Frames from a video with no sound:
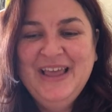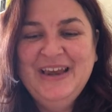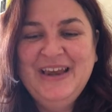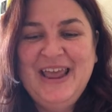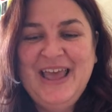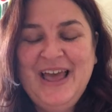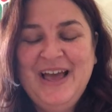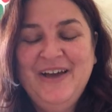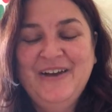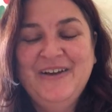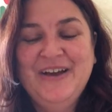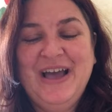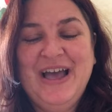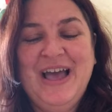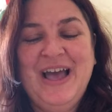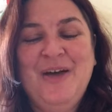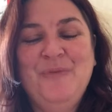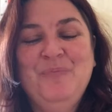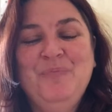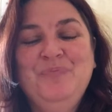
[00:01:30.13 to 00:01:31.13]
Now,
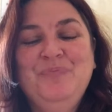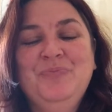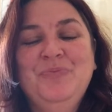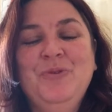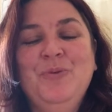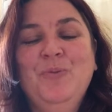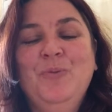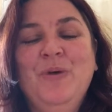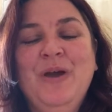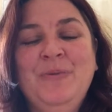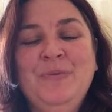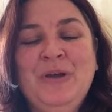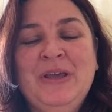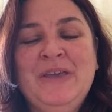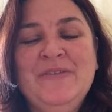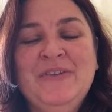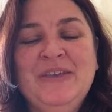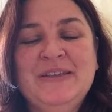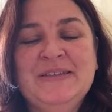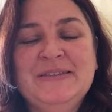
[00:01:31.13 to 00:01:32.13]
when we're
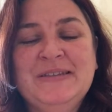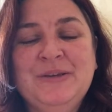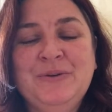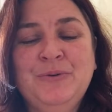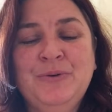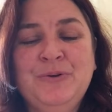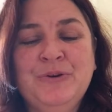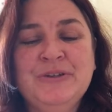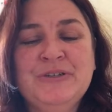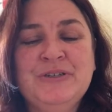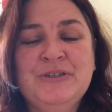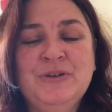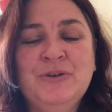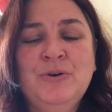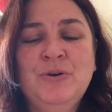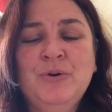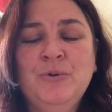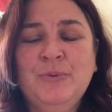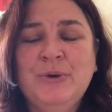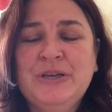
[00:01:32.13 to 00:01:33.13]
giving a single
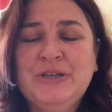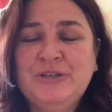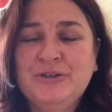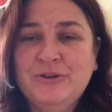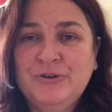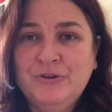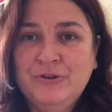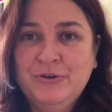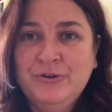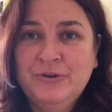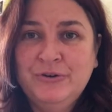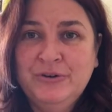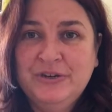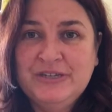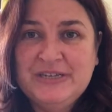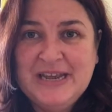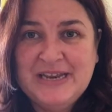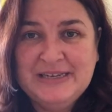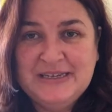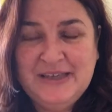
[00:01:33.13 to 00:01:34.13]
crystal, we do
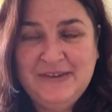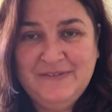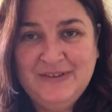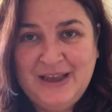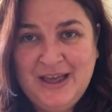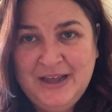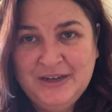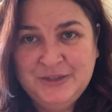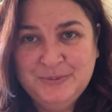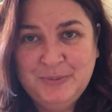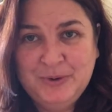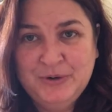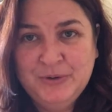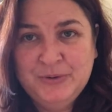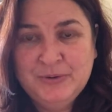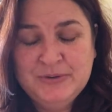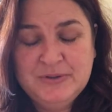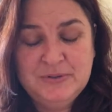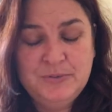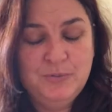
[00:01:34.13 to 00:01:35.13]
tend to give larger
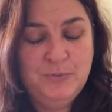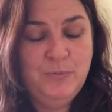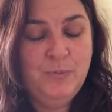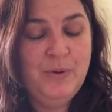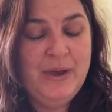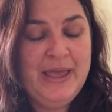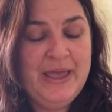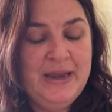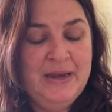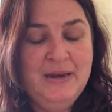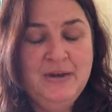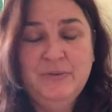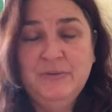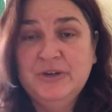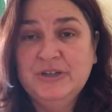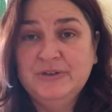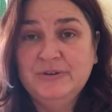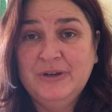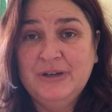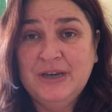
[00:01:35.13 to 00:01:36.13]
bottles. When
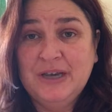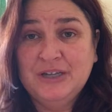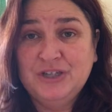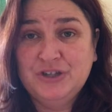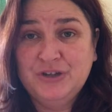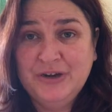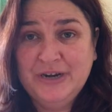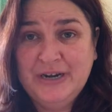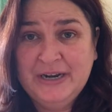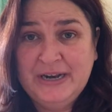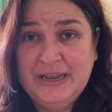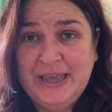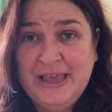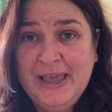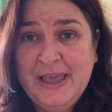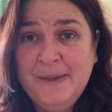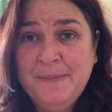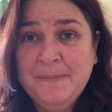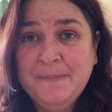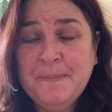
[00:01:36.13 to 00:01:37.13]
we're doing a
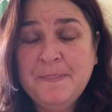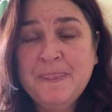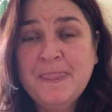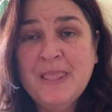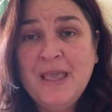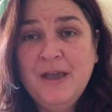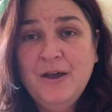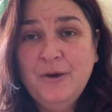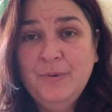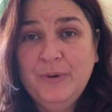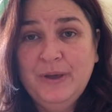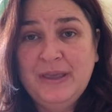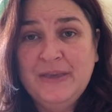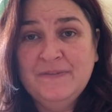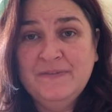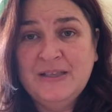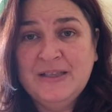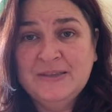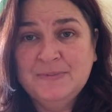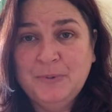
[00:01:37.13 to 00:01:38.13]
trinity, we
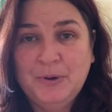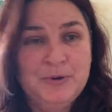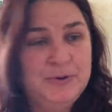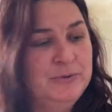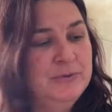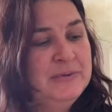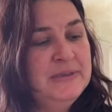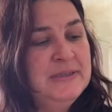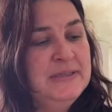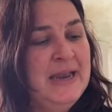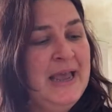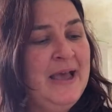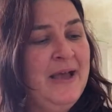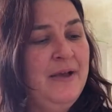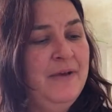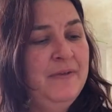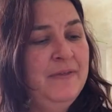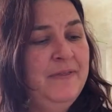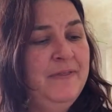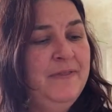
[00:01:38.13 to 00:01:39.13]
give these bottles.
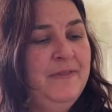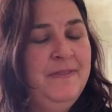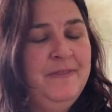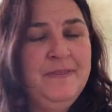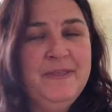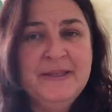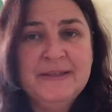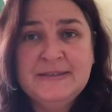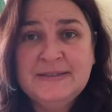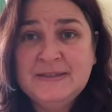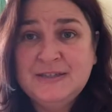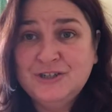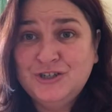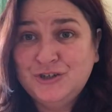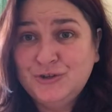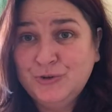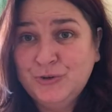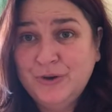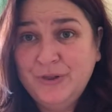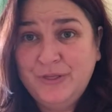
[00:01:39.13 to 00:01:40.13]
Now, this
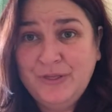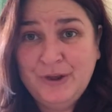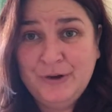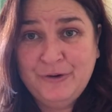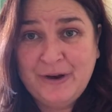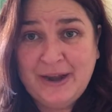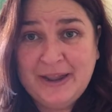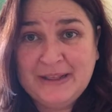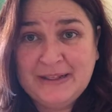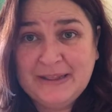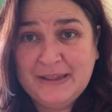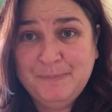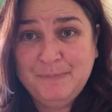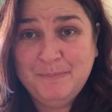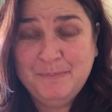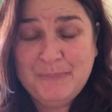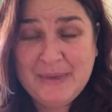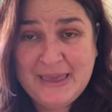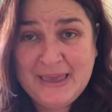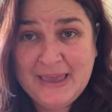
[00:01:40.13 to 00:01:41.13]
should theoretically
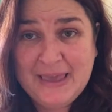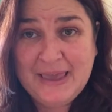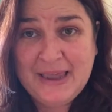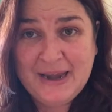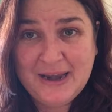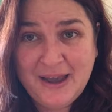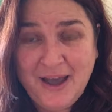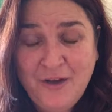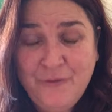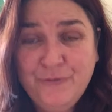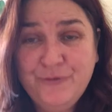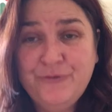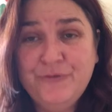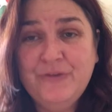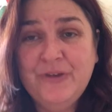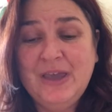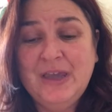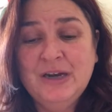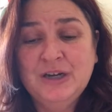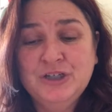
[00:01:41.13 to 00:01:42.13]
be
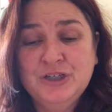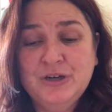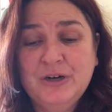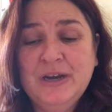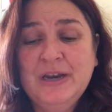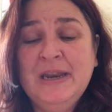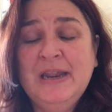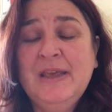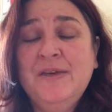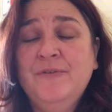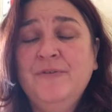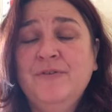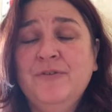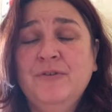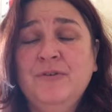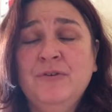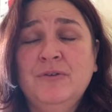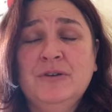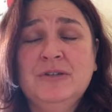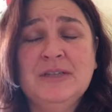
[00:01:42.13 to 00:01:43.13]
enough in a trinity
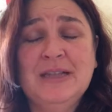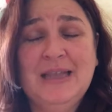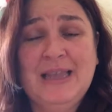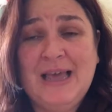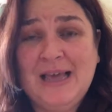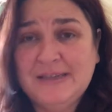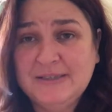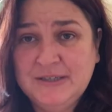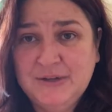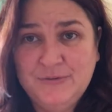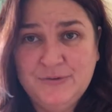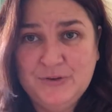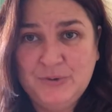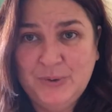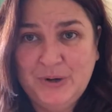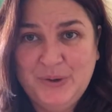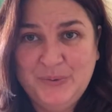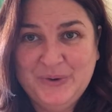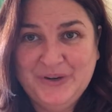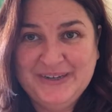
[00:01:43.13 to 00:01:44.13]
to last you for
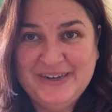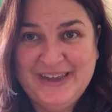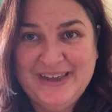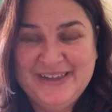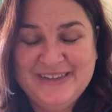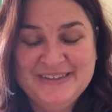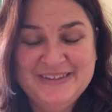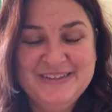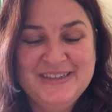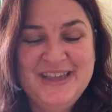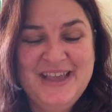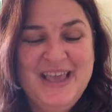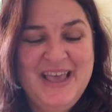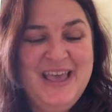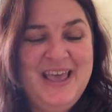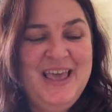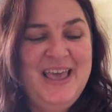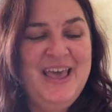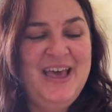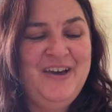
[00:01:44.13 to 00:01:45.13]
21 days.
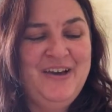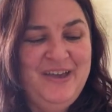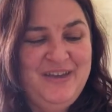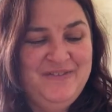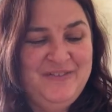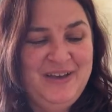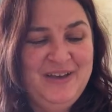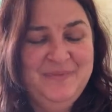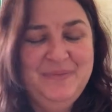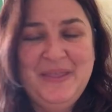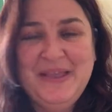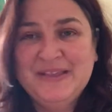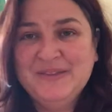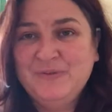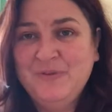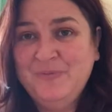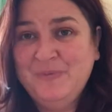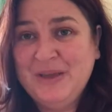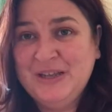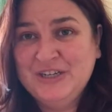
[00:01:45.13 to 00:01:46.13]
However, as
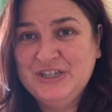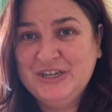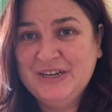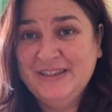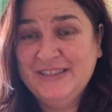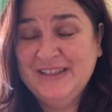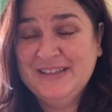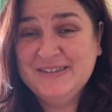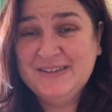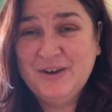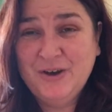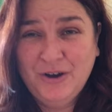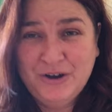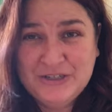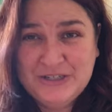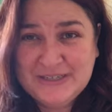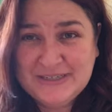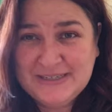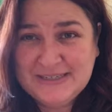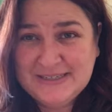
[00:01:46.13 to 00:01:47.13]
we've mentioned, there's
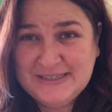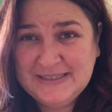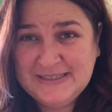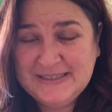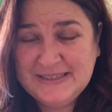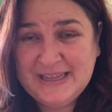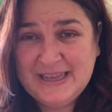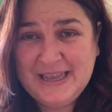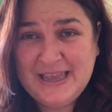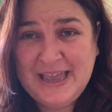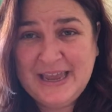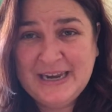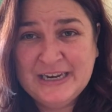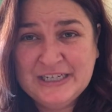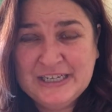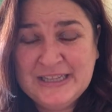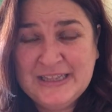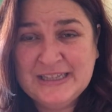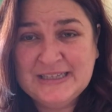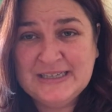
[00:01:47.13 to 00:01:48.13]
consciousness
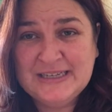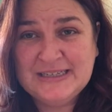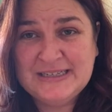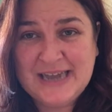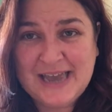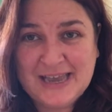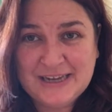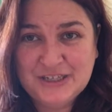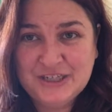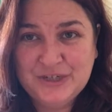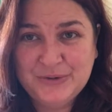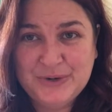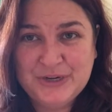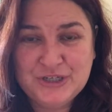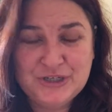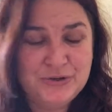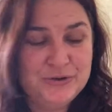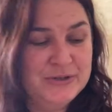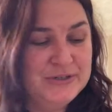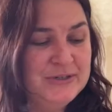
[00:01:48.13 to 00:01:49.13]
energy that's attached to
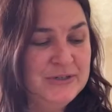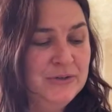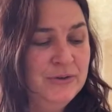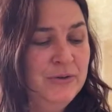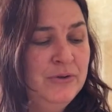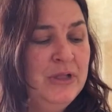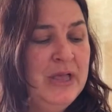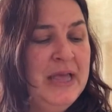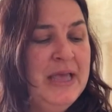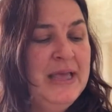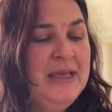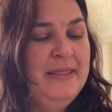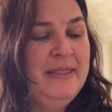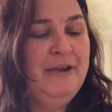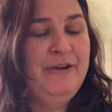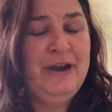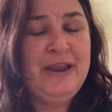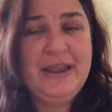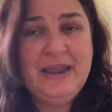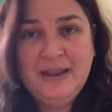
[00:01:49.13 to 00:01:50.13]
each crystal.
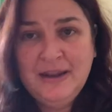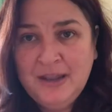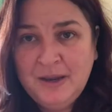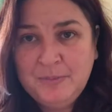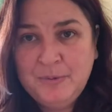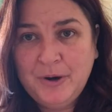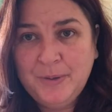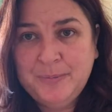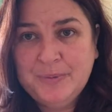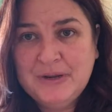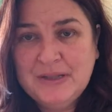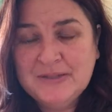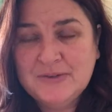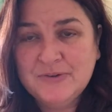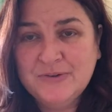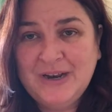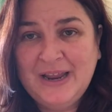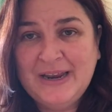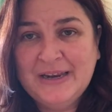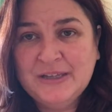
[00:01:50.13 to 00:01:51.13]
There are healing properties
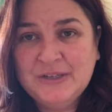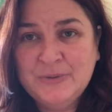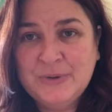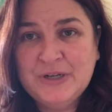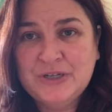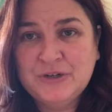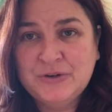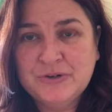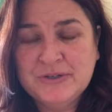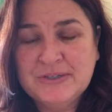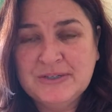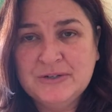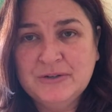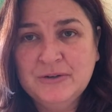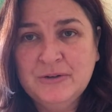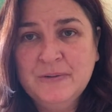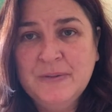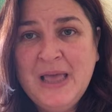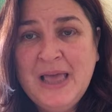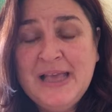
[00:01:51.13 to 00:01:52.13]
related to each
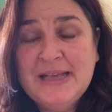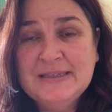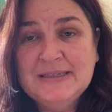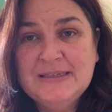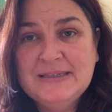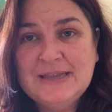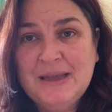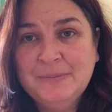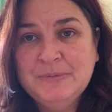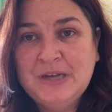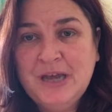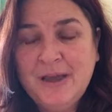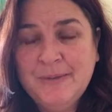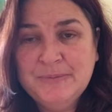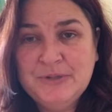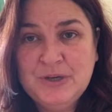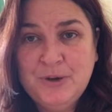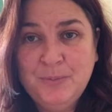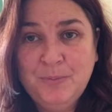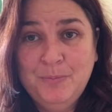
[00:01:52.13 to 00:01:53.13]
crystal.
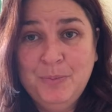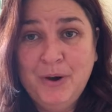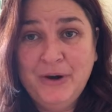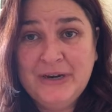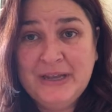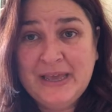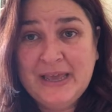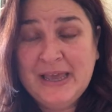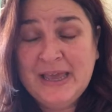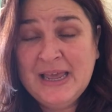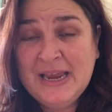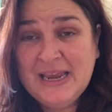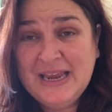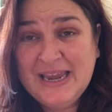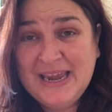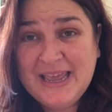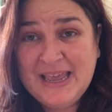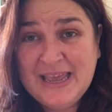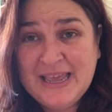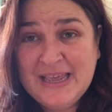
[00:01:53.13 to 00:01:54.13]
Sometimes your body
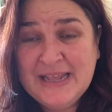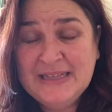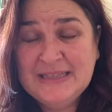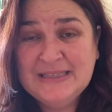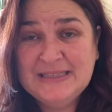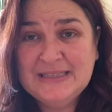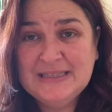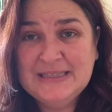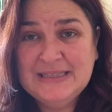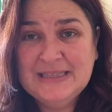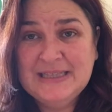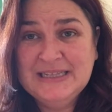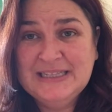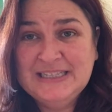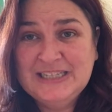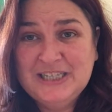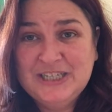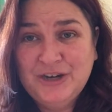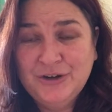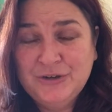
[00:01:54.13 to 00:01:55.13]
needs the
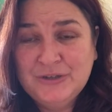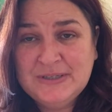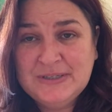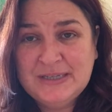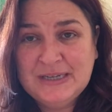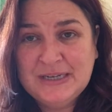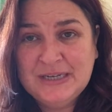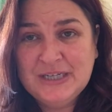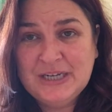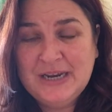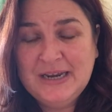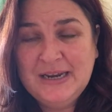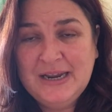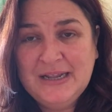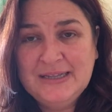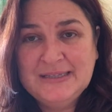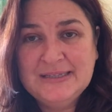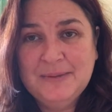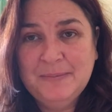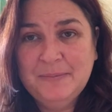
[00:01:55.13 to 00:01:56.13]
dosage and
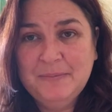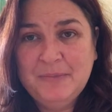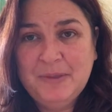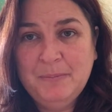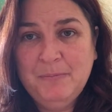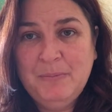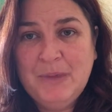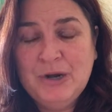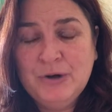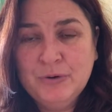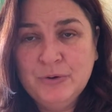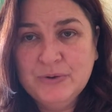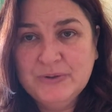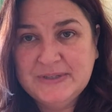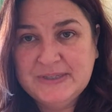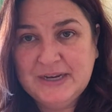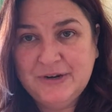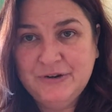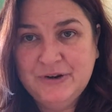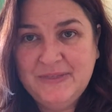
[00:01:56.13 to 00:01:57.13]
needs the
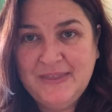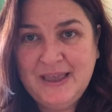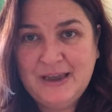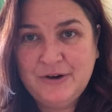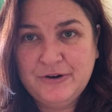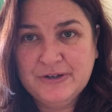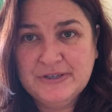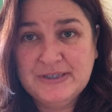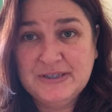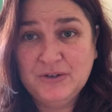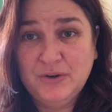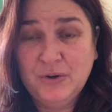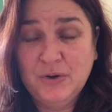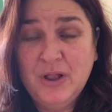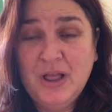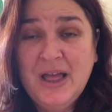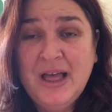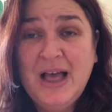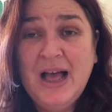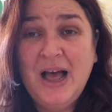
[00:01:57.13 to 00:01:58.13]
minerals that are in that
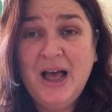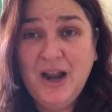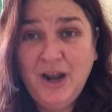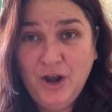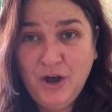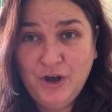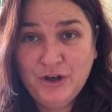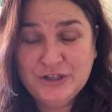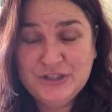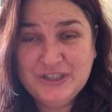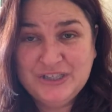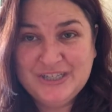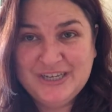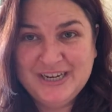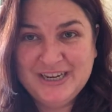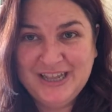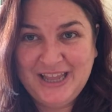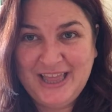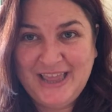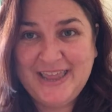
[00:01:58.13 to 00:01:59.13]
crystal a lot,
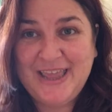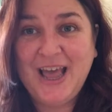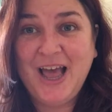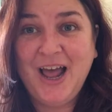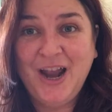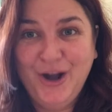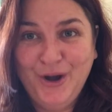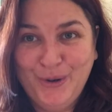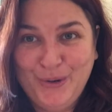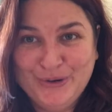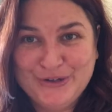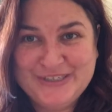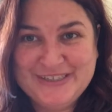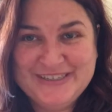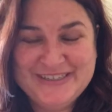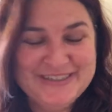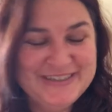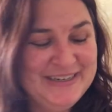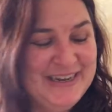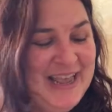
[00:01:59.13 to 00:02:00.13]
like a
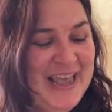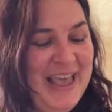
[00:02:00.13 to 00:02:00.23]
lot.